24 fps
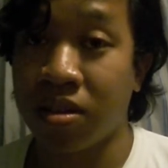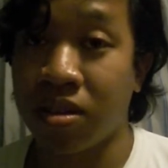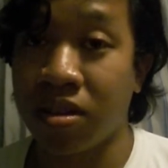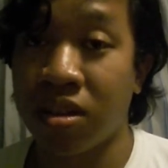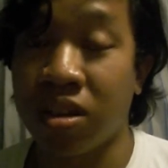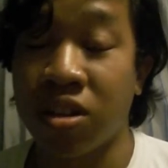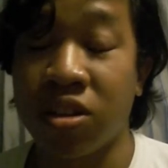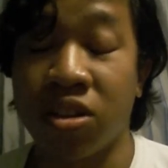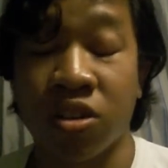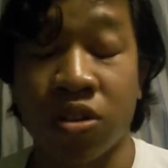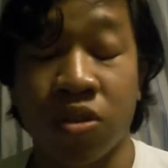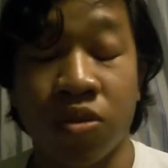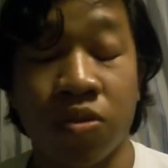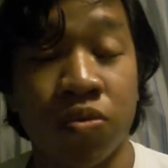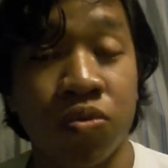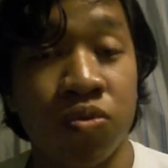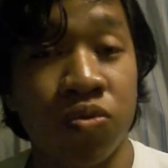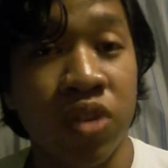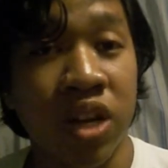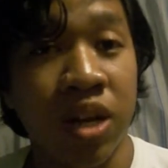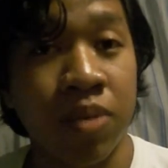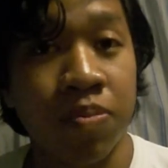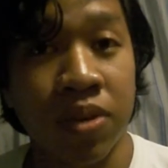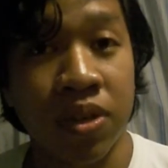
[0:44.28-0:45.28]
you know,
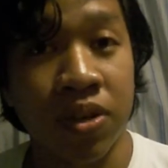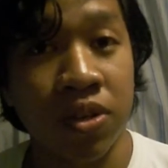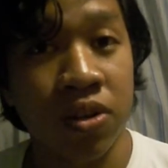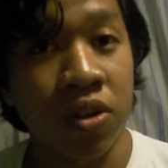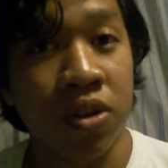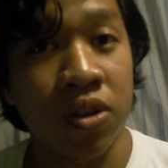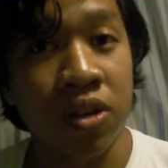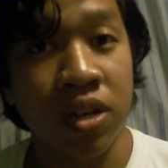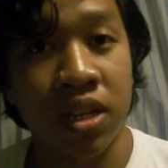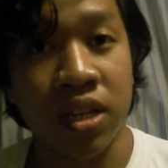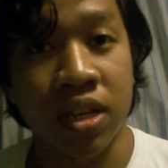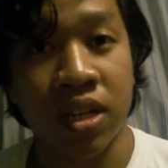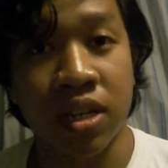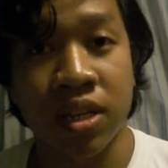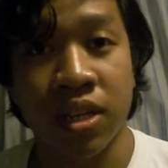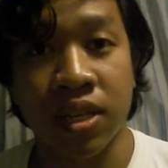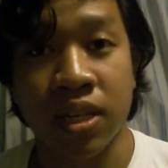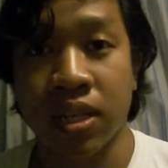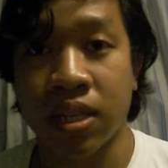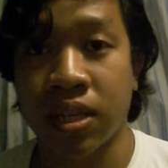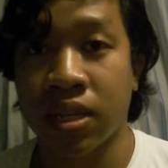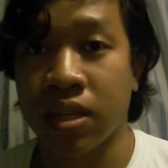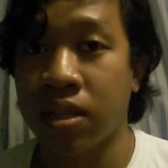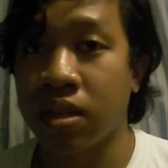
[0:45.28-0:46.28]
trapeze
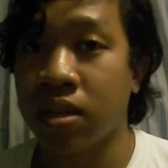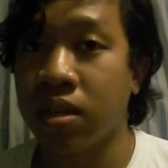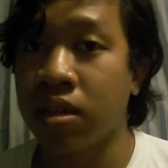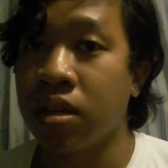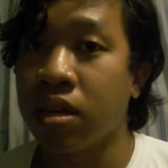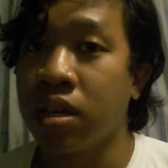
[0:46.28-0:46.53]
artists,